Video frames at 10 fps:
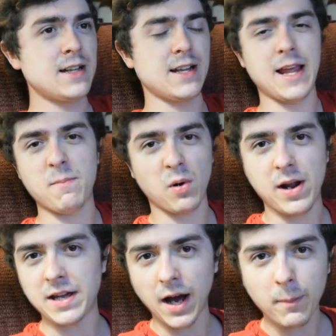did they
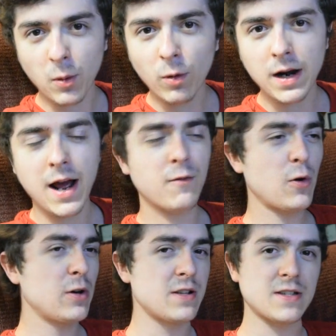break up or
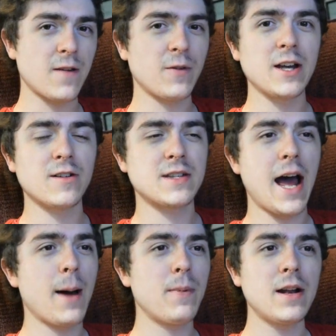whatever? Did something else
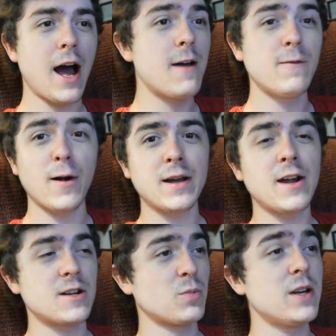happen? I'm very
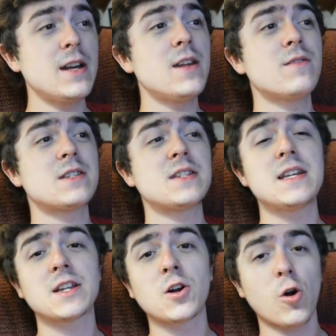curious. We didn't even
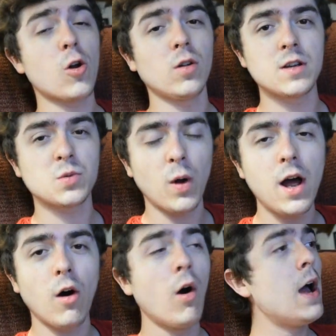see the girl as
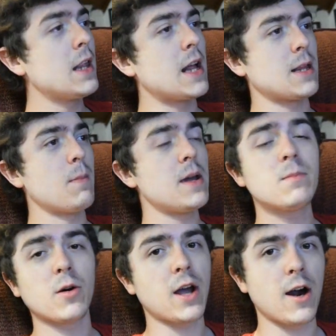well that the main
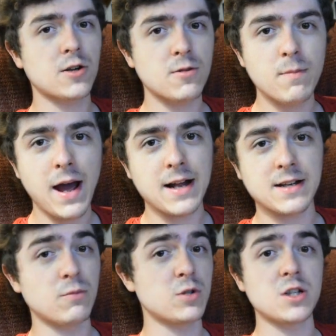male character met
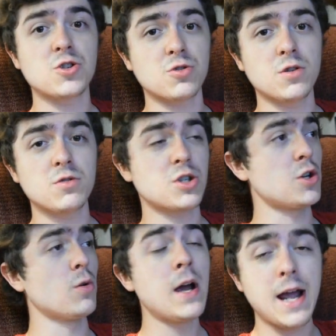and was introduced
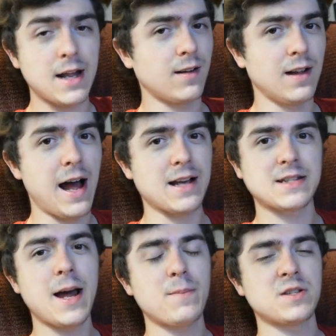to in the
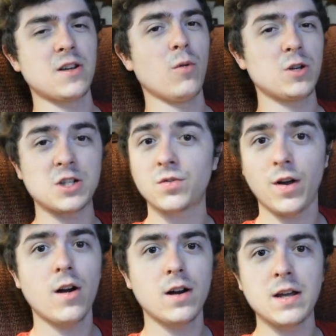last episode, which is
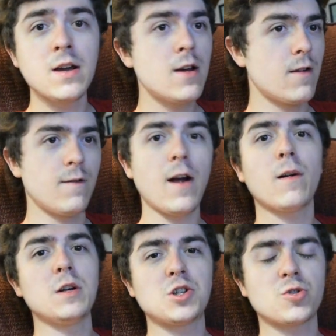very,
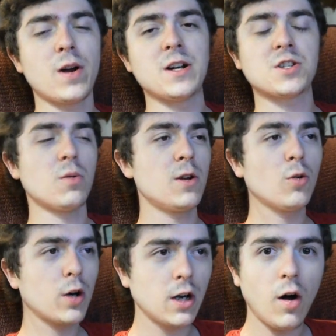very strange. So when
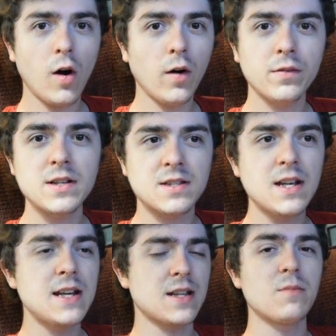you look at all of these
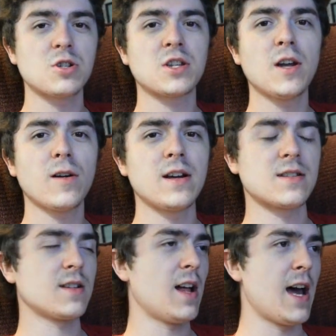things, I'm just
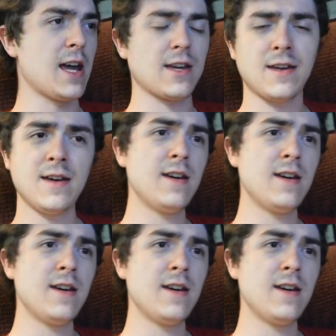curious, like